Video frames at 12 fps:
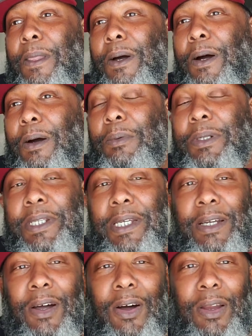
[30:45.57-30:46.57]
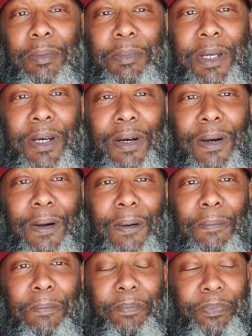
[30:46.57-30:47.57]
what they call them,
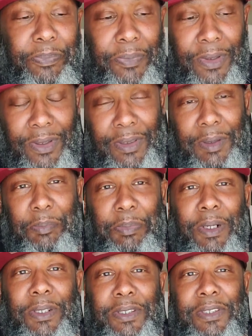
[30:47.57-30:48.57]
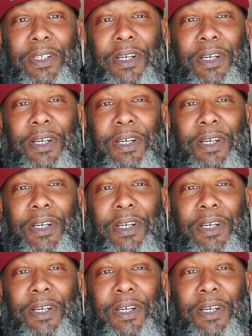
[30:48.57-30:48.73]
the books,